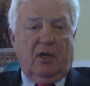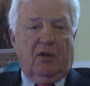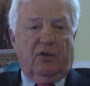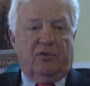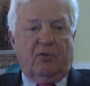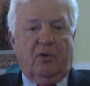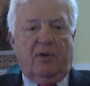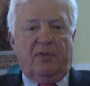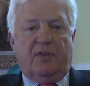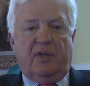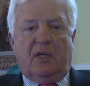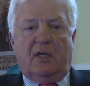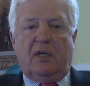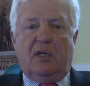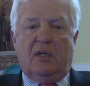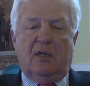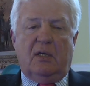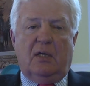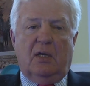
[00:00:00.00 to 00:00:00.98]
So I think
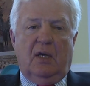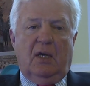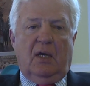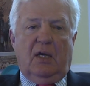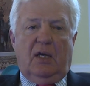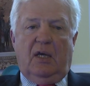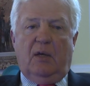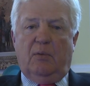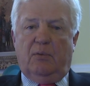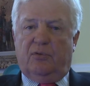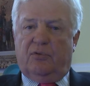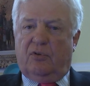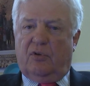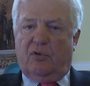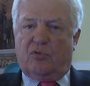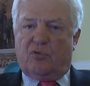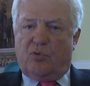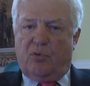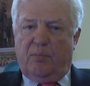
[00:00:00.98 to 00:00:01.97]
he was
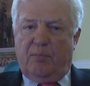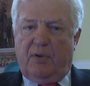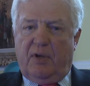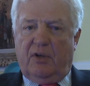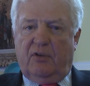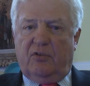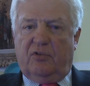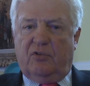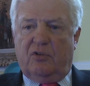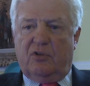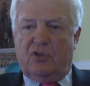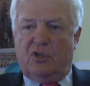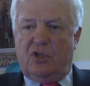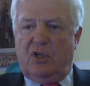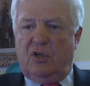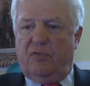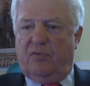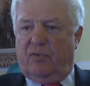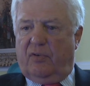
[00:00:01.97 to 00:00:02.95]
a tremendous
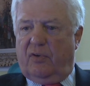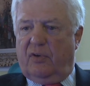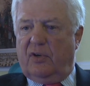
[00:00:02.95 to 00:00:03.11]
achiever,